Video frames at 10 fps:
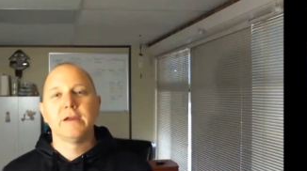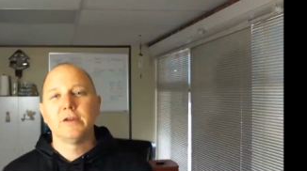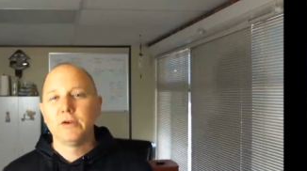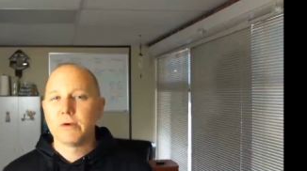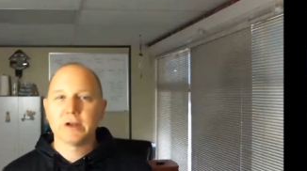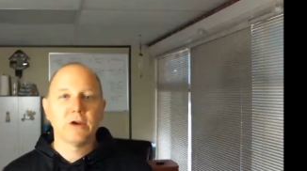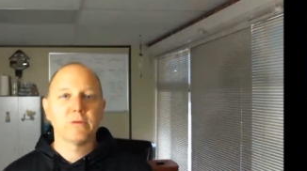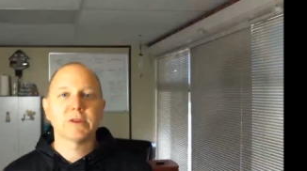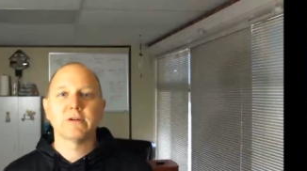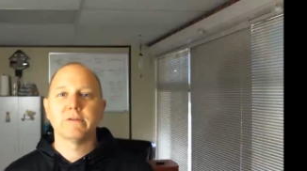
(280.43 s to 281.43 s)
You want to
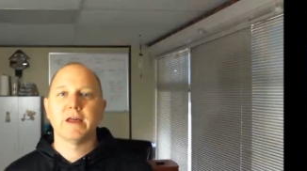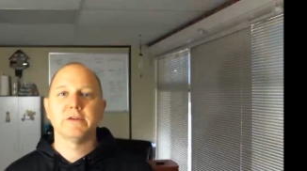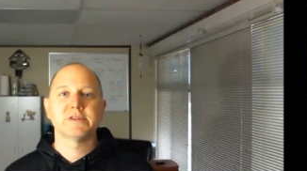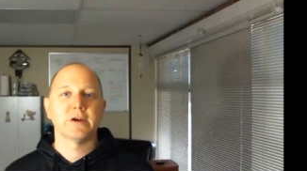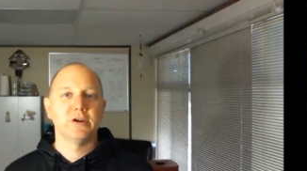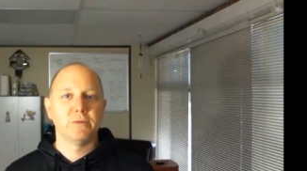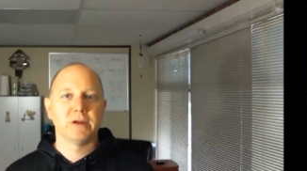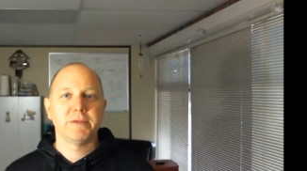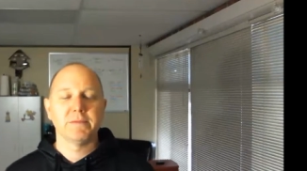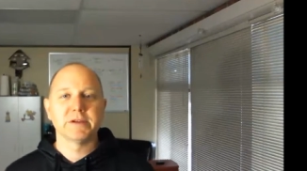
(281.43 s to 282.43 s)
know what their values are. You
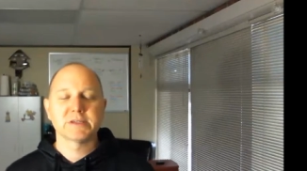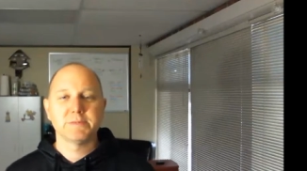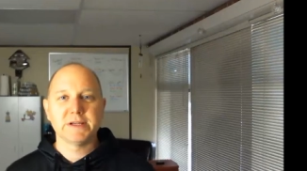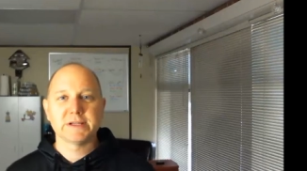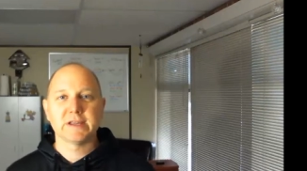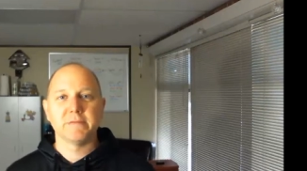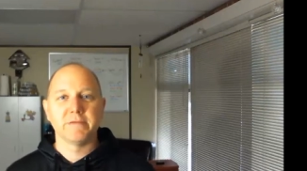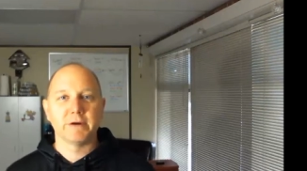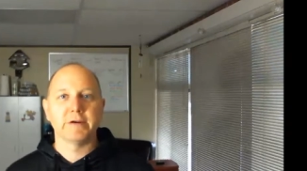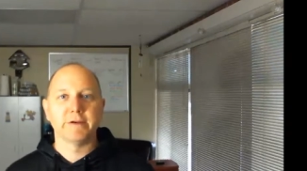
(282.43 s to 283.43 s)
want to be able to speak to them
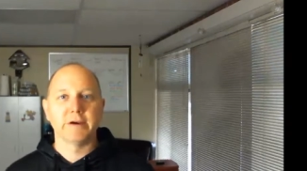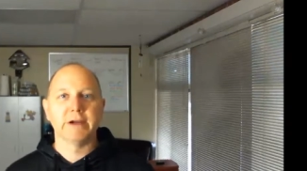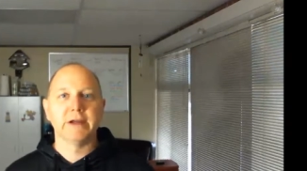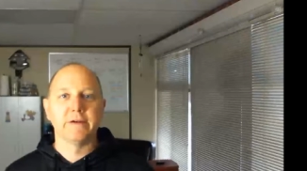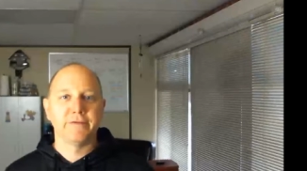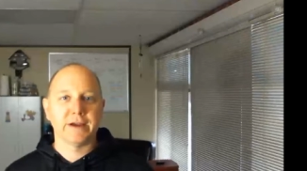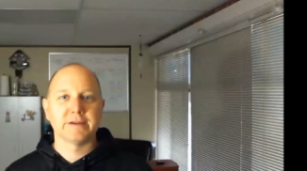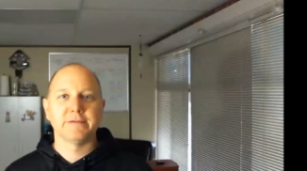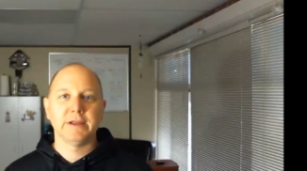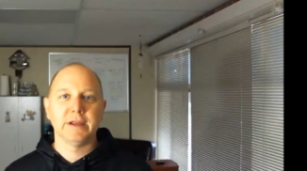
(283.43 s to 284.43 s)
very, very
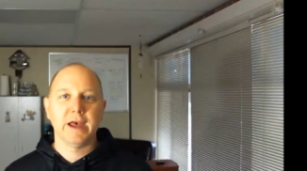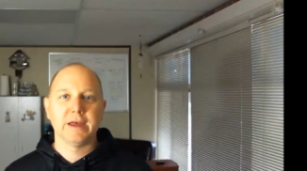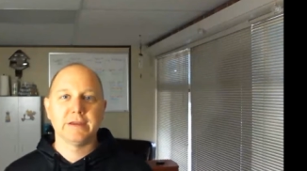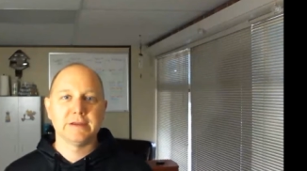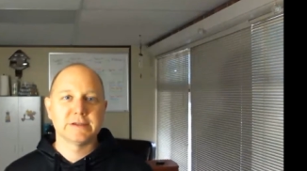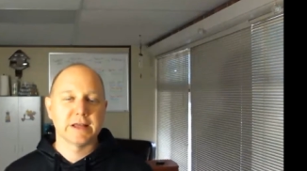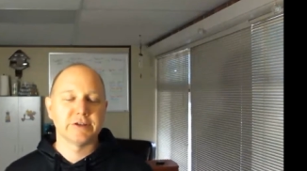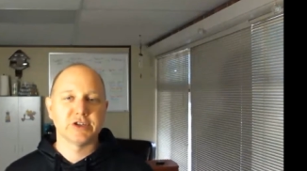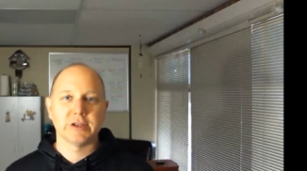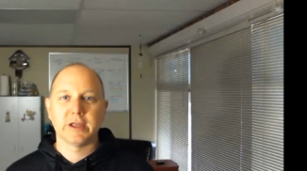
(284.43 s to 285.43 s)
effectively and
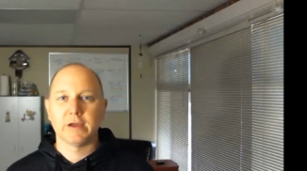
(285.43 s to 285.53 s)
intelligently.